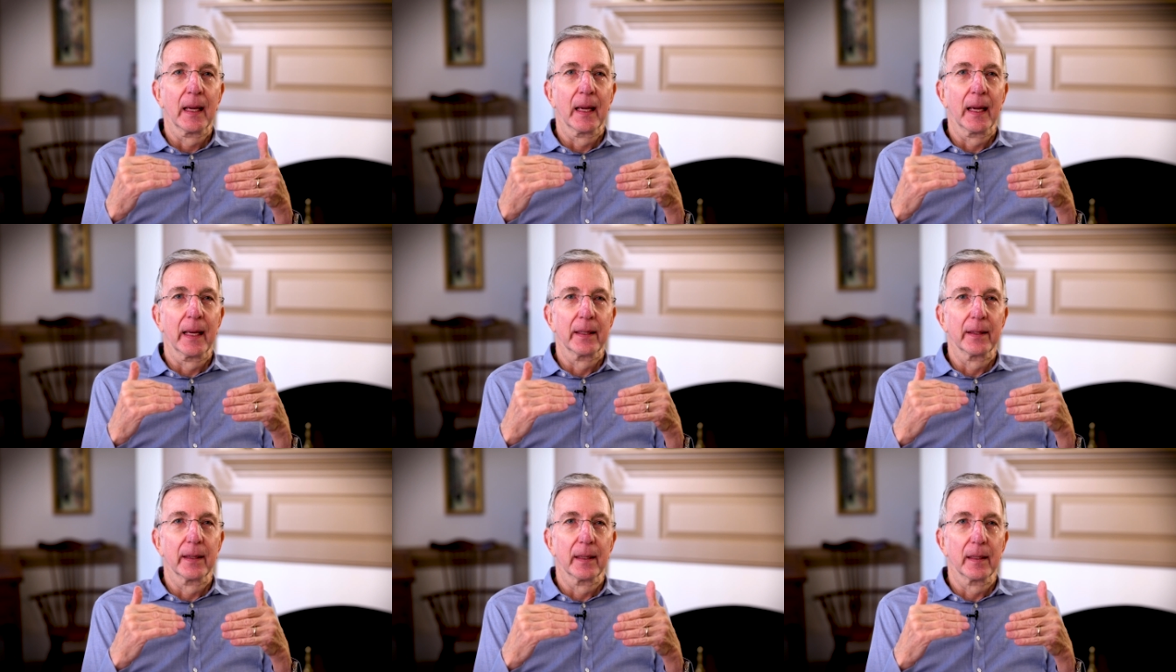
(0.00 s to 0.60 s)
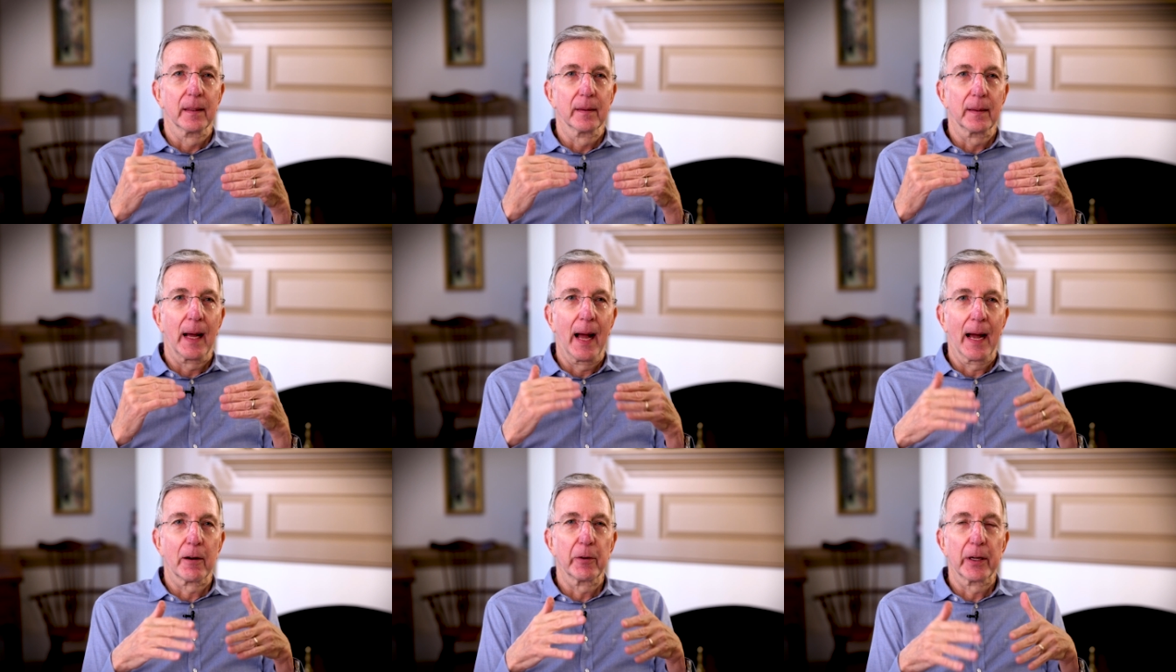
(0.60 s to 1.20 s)
And the uh,
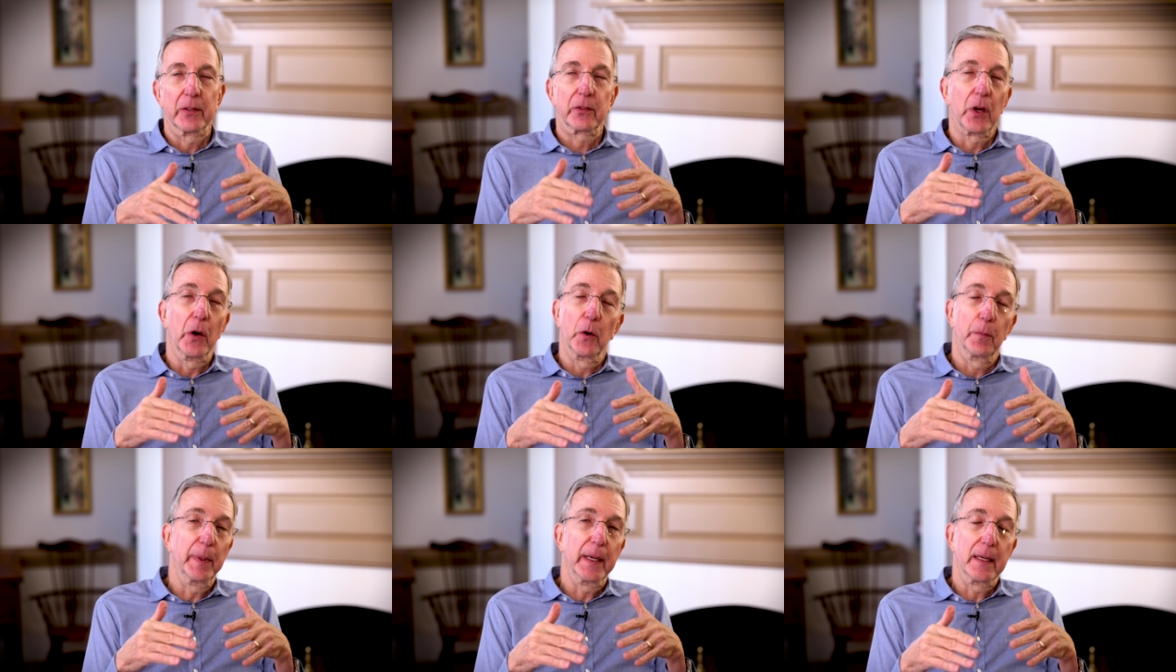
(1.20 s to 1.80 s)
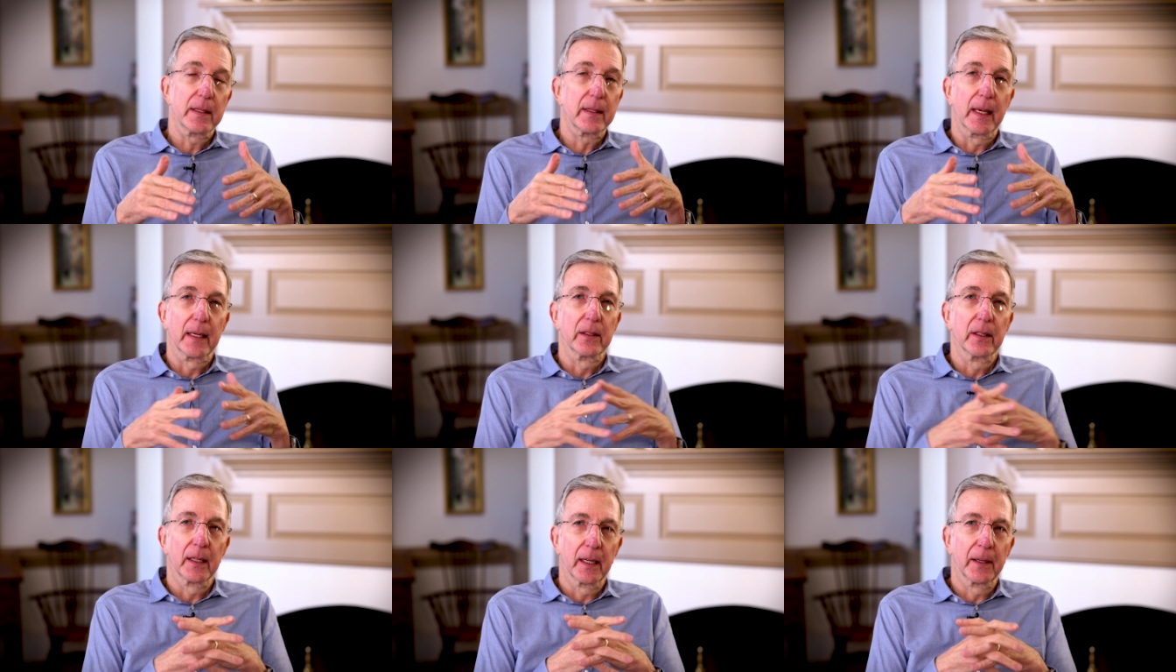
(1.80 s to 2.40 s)
high risk OB
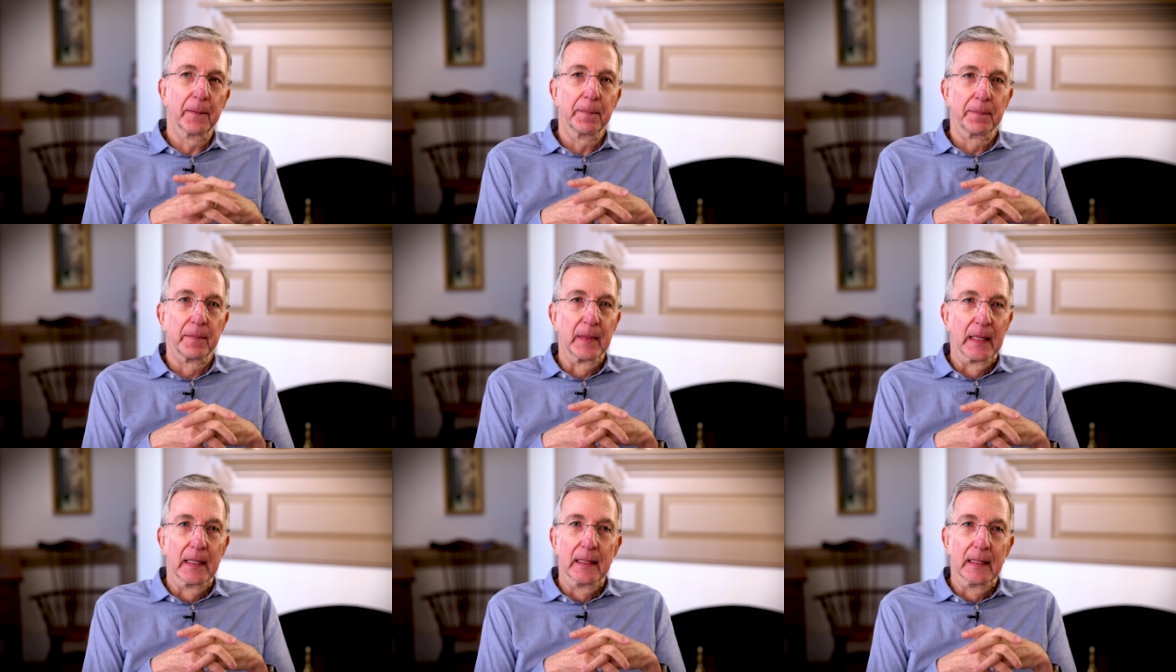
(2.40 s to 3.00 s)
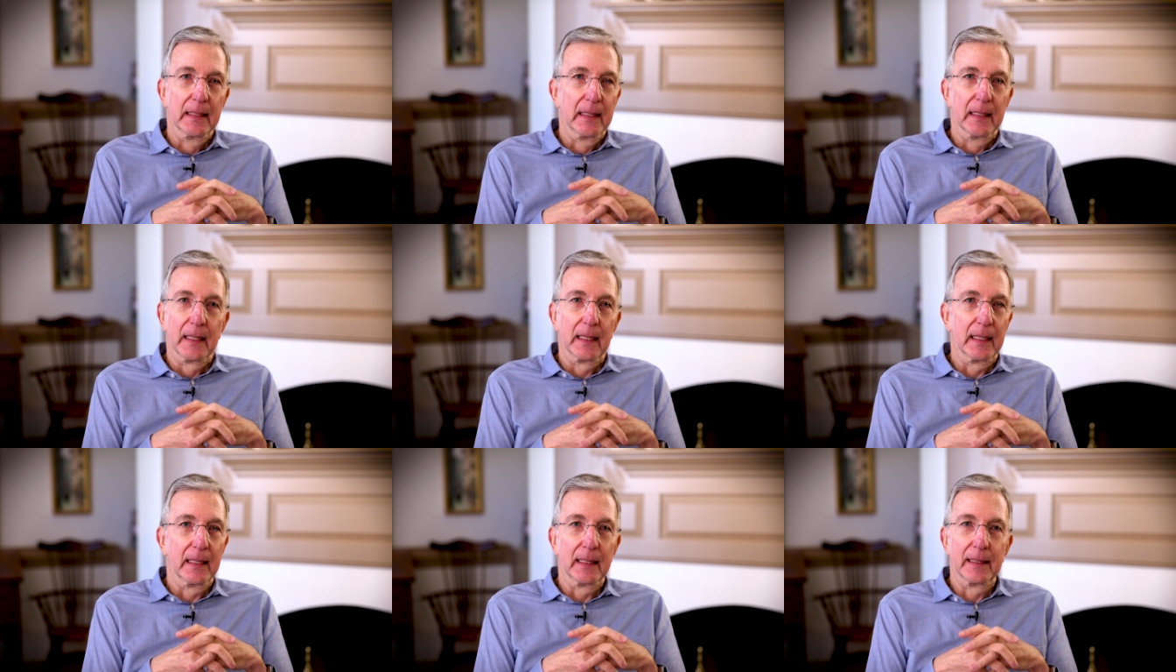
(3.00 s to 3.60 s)
said, You know,
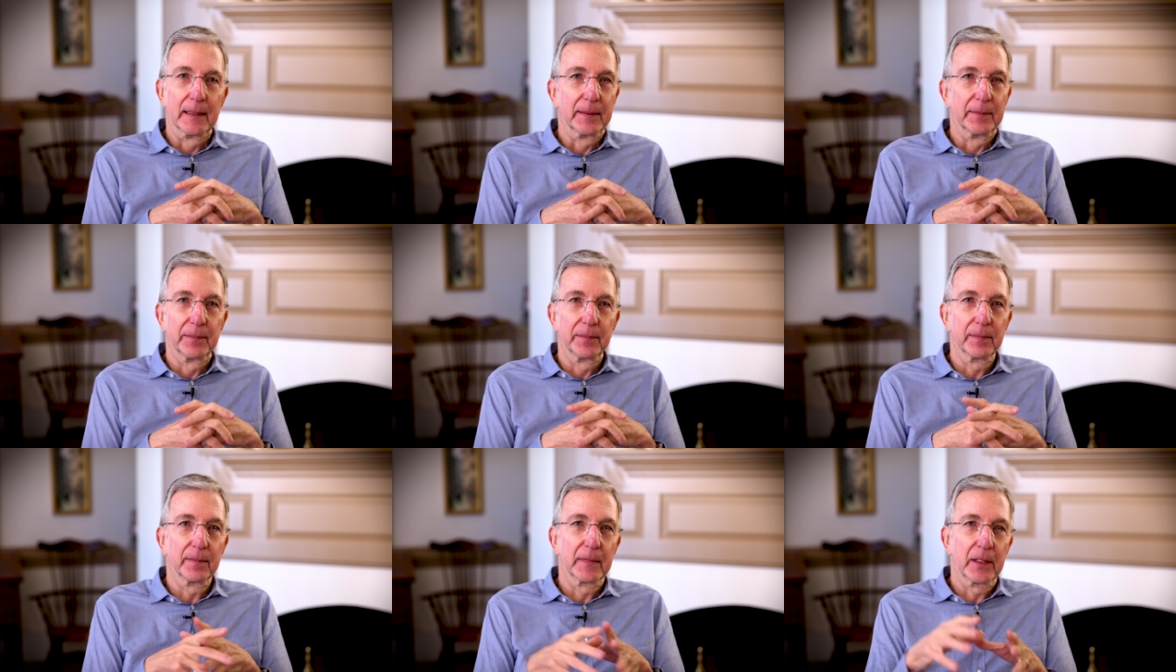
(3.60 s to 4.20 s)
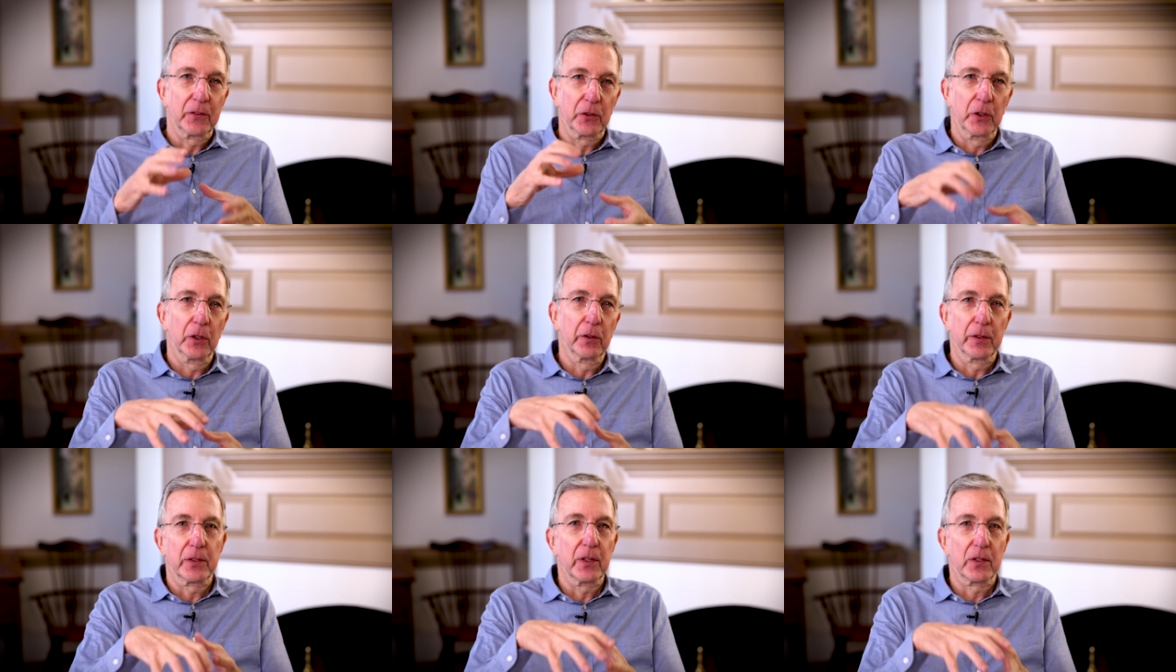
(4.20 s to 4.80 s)
um, this
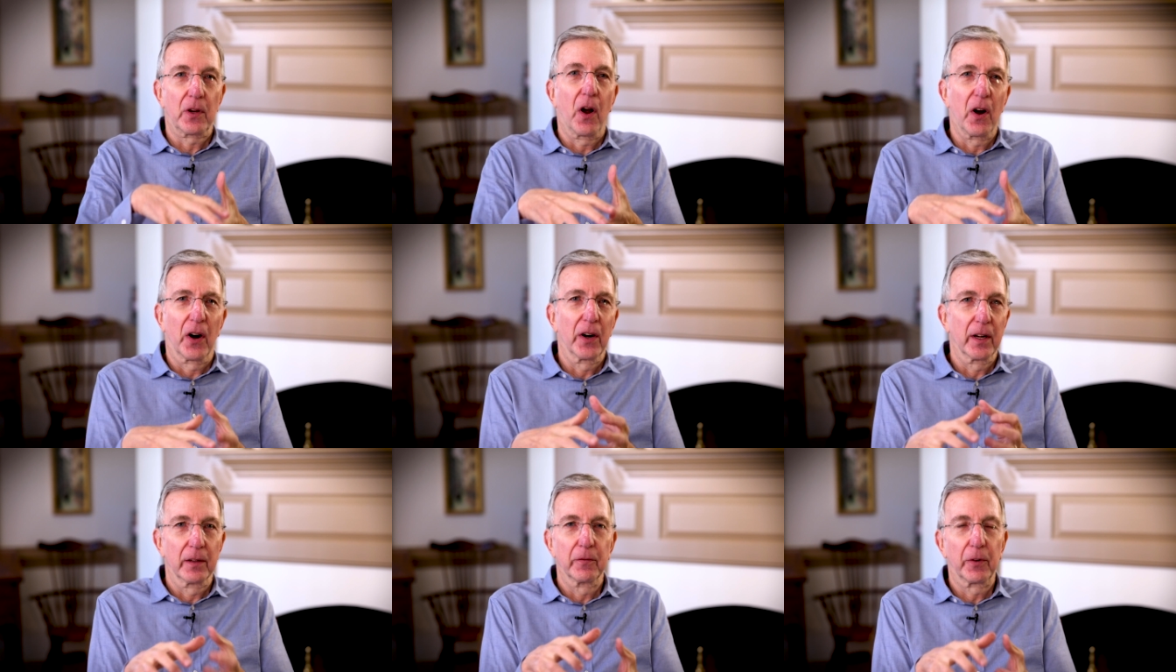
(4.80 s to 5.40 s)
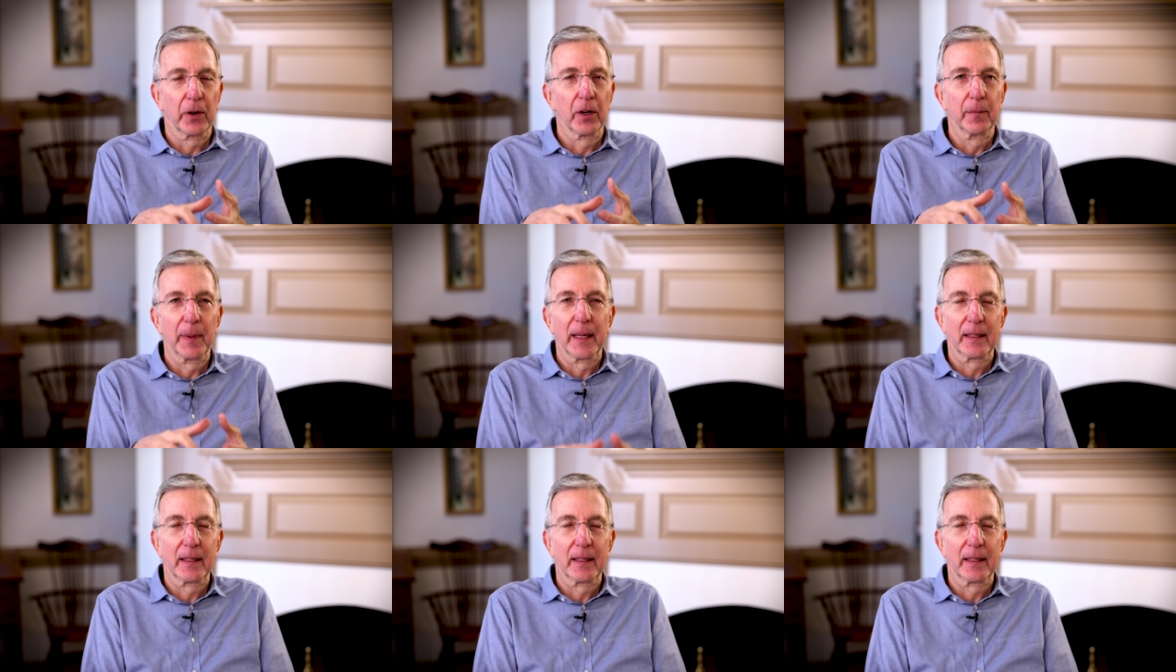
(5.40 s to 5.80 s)
uterus is hard and firm.